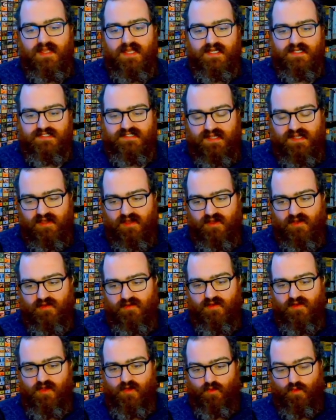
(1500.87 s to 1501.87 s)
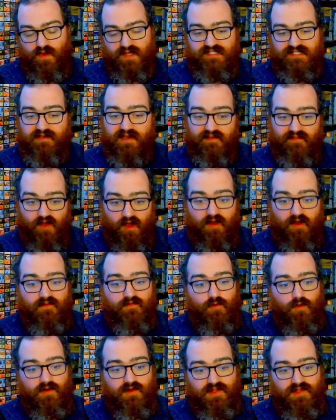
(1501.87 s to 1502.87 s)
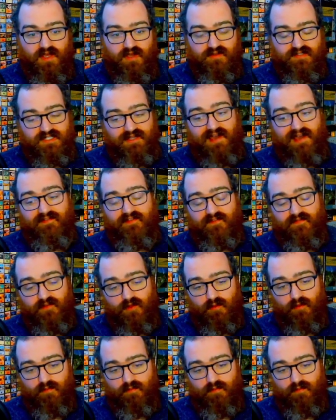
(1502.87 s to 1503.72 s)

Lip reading: So once you have all four of those, you have a full